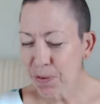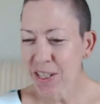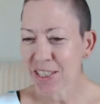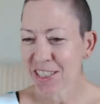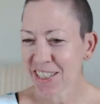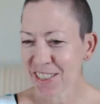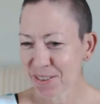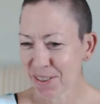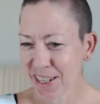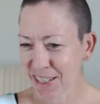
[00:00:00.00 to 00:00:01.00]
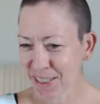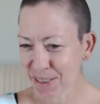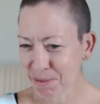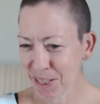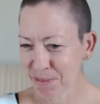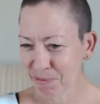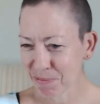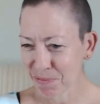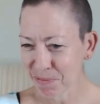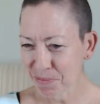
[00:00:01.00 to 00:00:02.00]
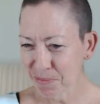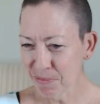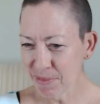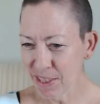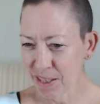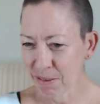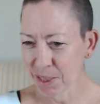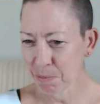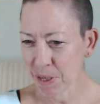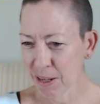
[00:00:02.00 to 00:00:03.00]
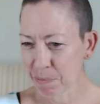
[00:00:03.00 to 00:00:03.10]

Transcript: featured, that's right, thanks Mel. Crispy,